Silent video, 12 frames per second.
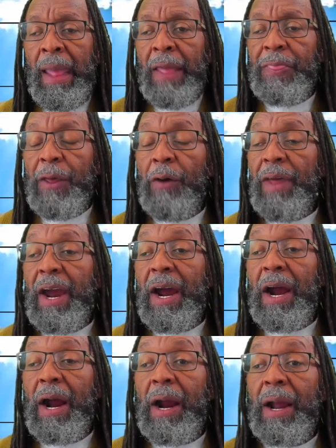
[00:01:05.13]
Though
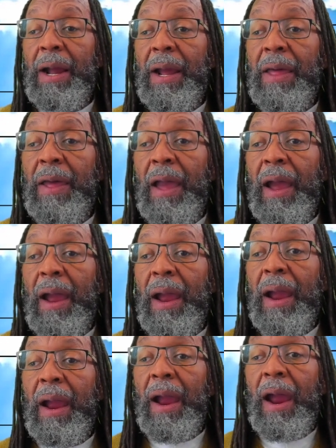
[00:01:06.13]
there
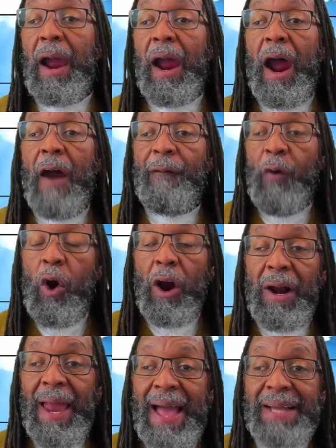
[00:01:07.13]
are four
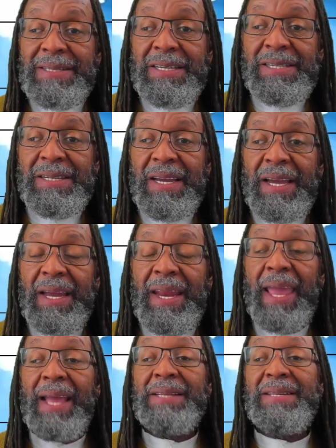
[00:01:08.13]
glasses and they
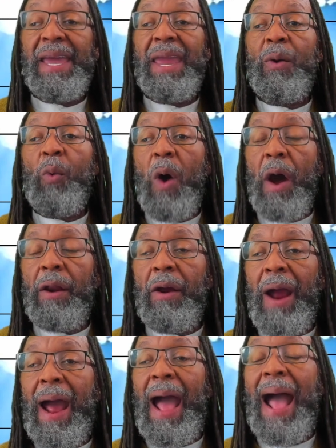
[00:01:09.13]
contain
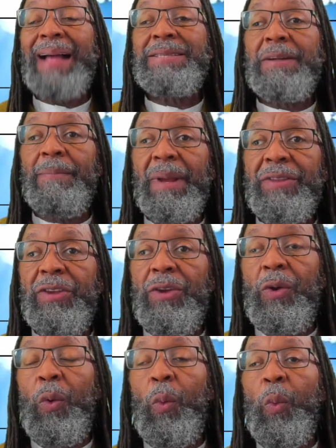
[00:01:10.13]
water, I submit to
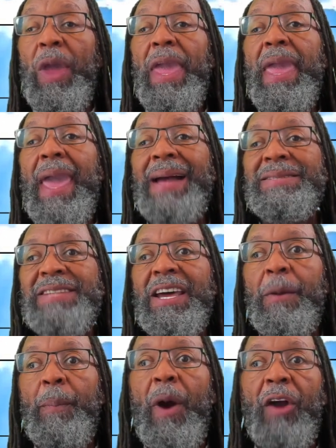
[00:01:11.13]
you, we as set
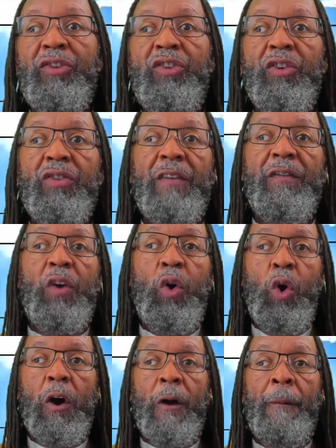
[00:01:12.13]
apart children of
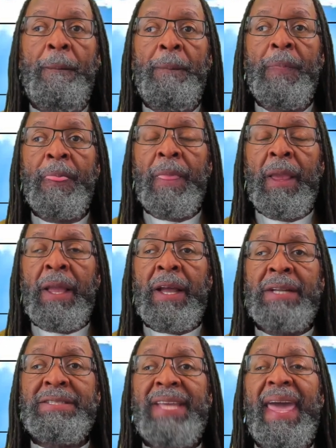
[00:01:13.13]
Yahuwah
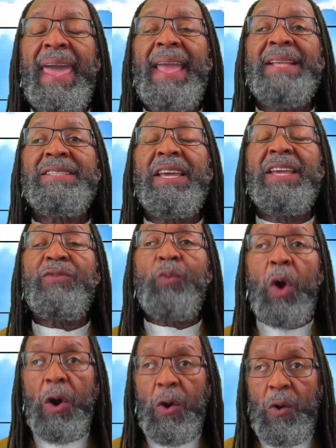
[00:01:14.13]
contains His
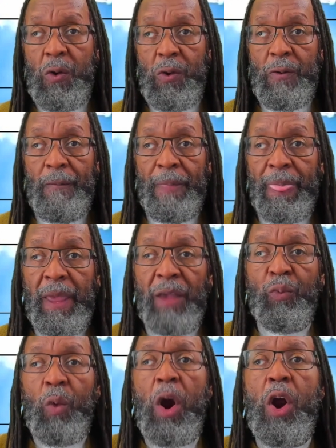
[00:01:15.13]
Word, His
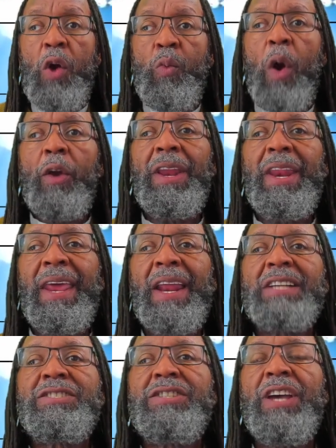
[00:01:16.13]
Word working in
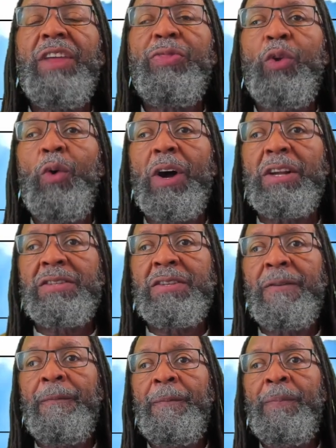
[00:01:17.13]
us and through us.
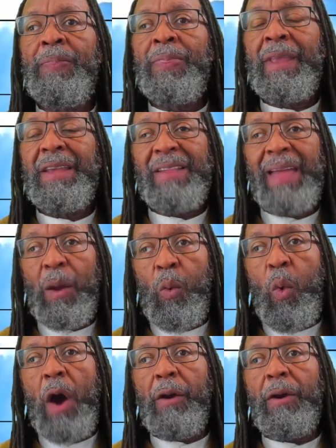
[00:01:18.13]
It's like
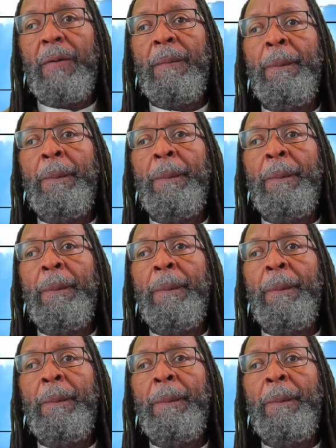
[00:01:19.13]
water.